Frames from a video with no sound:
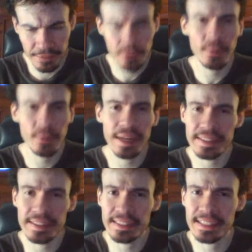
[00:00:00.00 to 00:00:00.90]

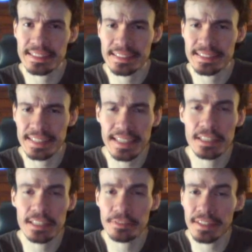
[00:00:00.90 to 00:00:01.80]
quite
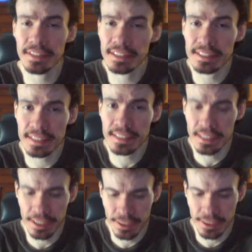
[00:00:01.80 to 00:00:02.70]
science
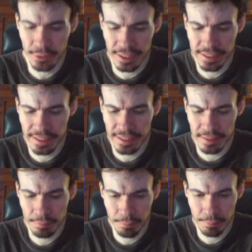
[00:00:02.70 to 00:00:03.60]
fantasy in the way that
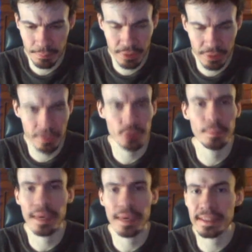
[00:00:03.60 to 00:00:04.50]
they pretty much
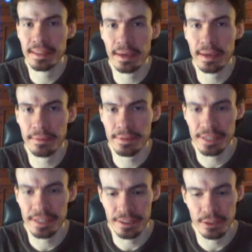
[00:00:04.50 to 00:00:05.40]
bend
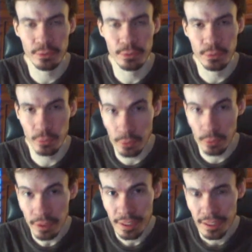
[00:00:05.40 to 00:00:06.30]
every known
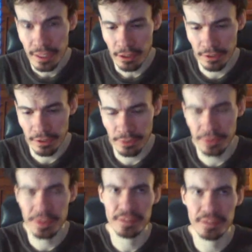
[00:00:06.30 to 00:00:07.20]
rule. Although
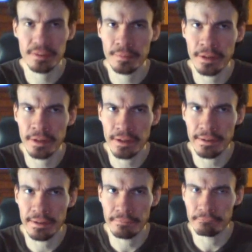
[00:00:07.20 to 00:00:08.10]
there is
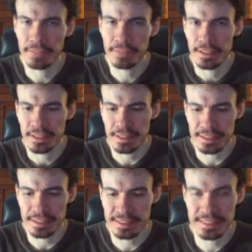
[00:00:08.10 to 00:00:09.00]
some
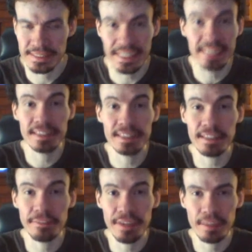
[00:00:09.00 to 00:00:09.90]

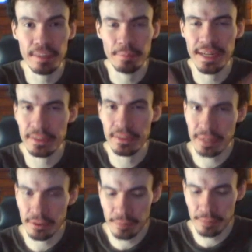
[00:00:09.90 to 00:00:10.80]
scientific
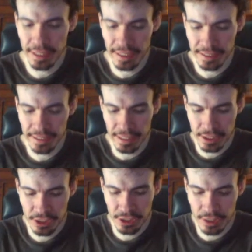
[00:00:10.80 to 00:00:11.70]
background behind
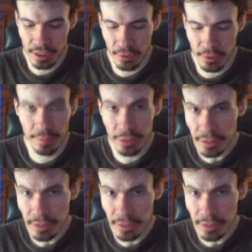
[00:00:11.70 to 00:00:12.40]
each weapon.